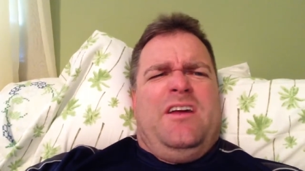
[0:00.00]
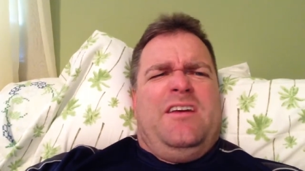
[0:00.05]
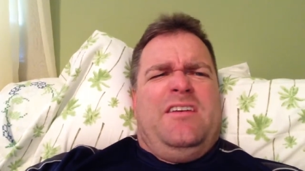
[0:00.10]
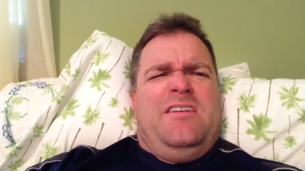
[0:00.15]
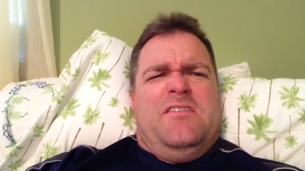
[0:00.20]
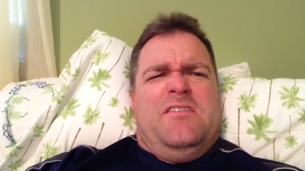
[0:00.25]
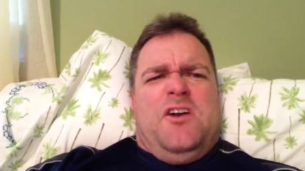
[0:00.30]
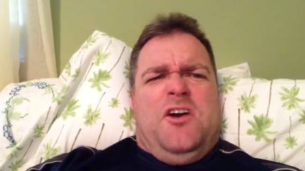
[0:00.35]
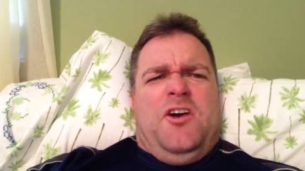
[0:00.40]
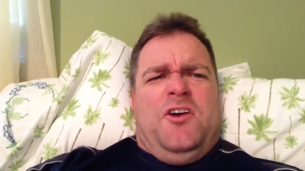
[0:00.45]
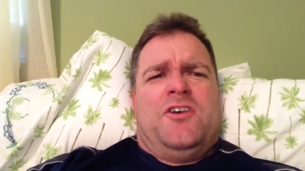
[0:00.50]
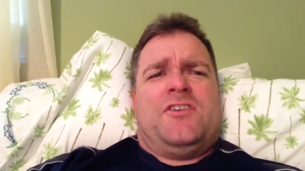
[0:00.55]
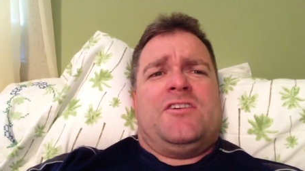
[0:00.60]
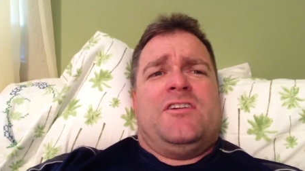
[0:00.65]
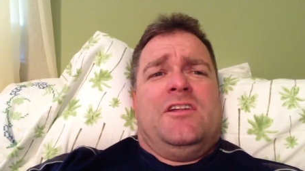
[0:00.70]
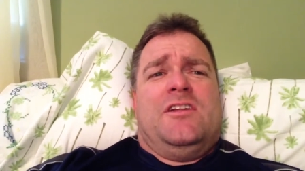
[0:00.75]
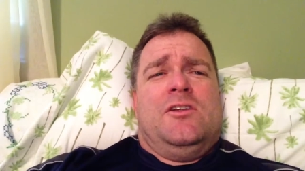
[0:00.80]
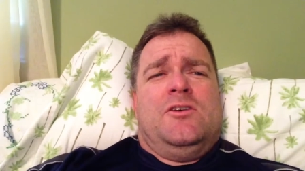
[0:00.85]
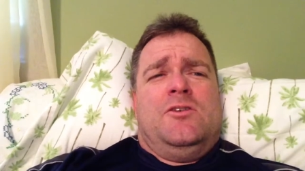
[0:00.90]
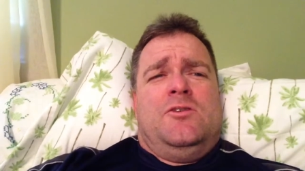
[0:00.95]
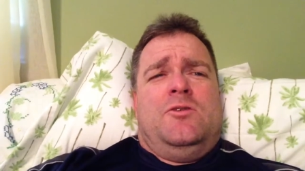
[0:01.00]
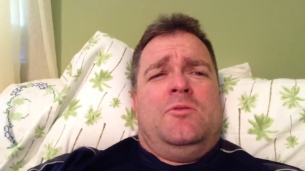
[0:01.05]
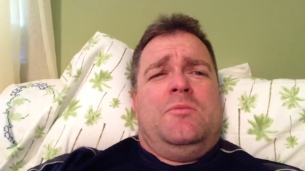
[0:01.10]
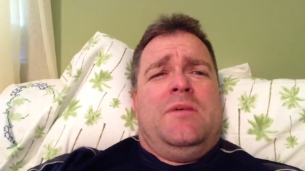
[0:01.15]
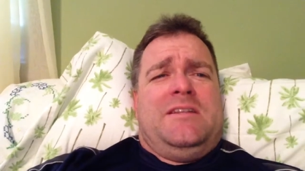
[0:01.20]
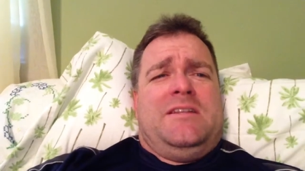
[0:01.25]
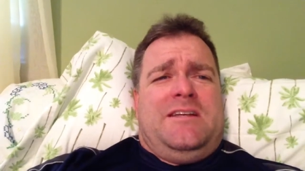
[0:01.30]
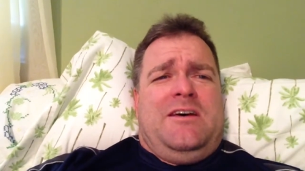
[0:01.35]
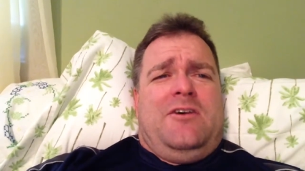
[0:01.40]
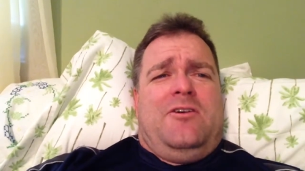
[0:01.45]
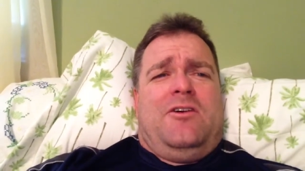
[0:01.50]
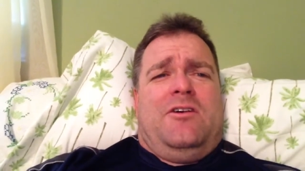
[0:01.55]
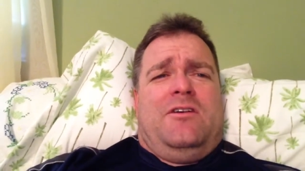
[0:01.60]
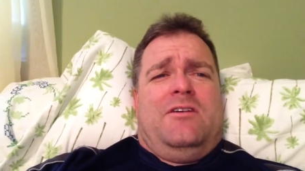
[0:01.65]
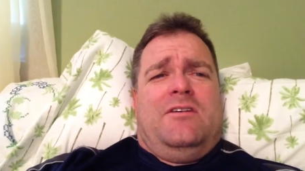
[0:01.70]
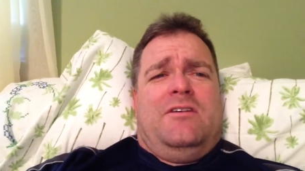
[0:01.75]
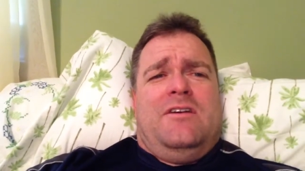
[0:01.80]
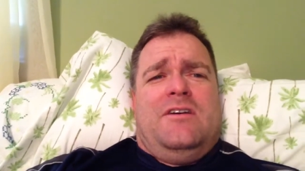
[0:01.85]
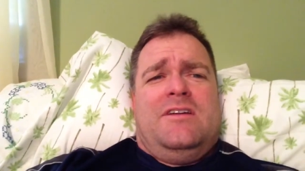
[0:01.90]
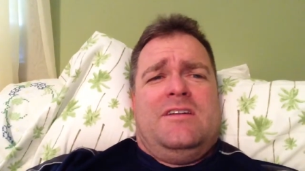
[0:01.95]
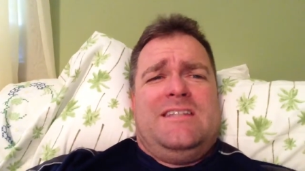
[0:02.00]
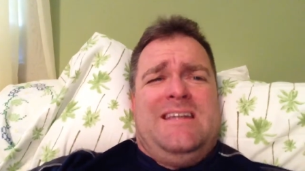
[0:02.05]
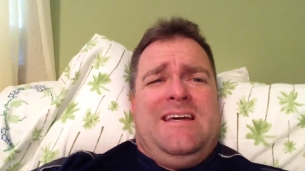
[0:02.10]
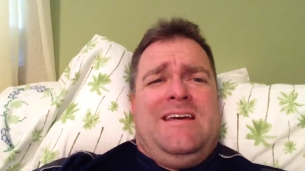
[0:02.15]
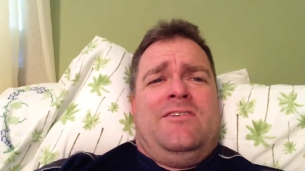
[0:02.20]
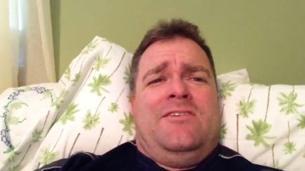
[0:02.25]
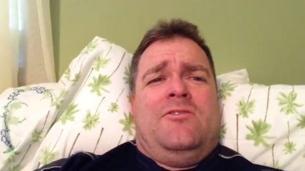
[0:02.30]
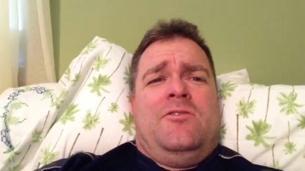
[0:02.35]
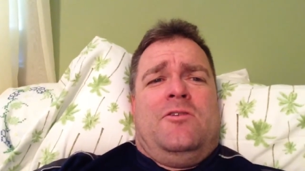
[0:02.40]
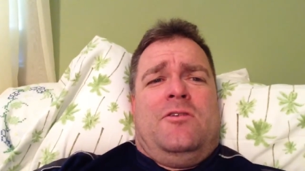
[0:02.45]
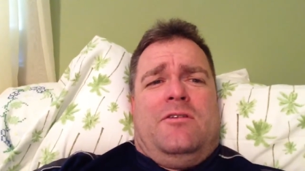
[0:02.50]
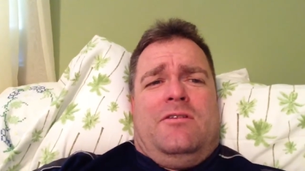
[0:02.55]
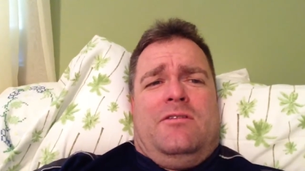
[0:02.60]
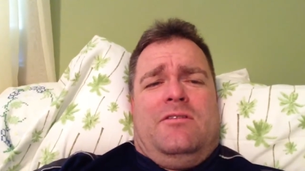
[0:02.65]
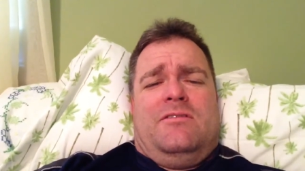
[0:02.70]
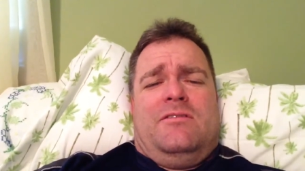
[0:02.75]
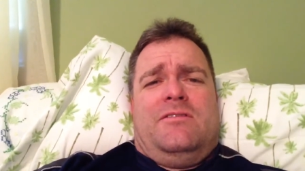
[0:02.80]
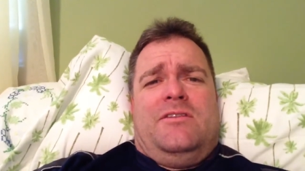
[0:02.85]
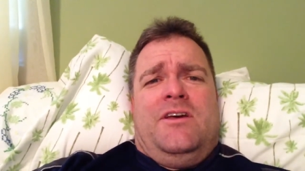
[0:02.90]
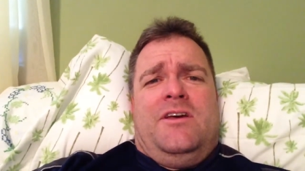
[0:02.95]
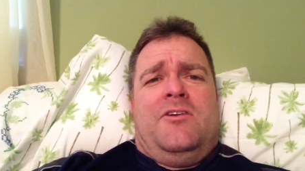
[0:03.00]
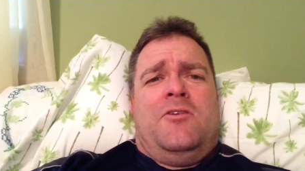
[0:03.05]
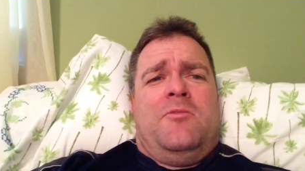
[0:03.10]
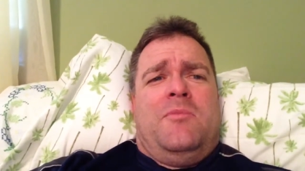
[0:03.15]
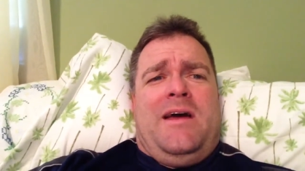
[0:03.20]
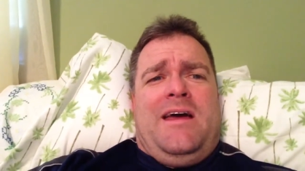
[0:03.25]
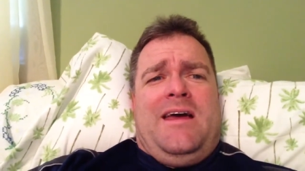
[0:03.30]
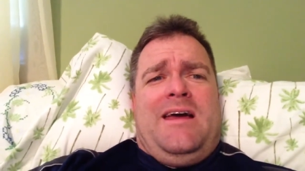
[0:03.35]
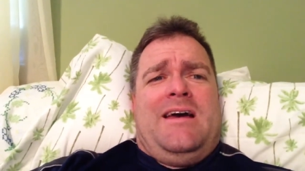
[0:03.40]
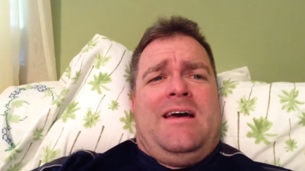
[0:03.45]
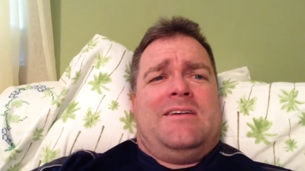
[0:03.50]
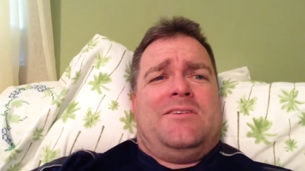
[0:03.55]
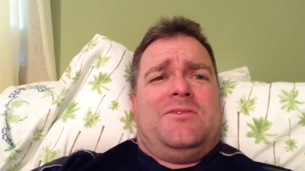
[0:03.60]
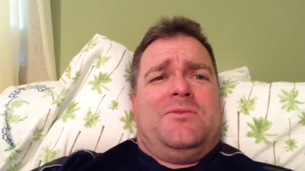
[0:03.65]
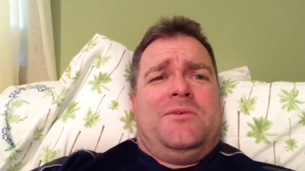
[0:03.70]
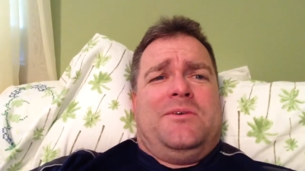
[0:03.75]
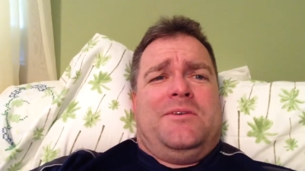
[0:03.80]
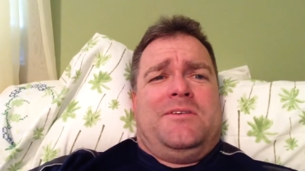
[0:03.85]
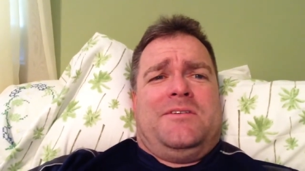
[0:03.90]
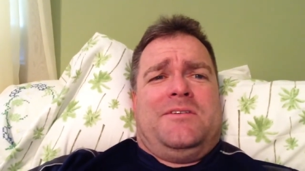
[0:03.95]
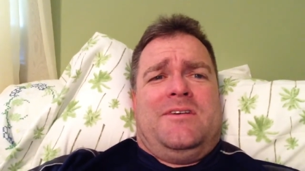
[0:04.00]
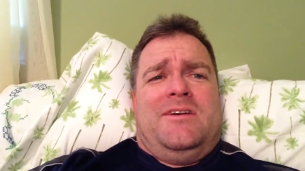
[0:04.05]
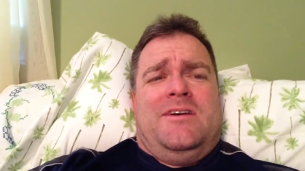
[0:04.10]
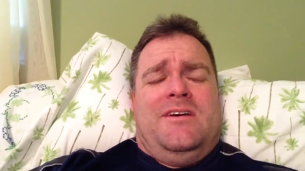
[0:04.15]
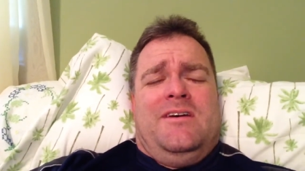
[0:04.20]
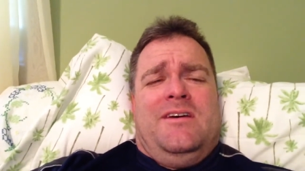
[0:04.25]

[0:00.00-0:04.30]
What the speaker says: It even hurt to lube. That's how tender my ass was.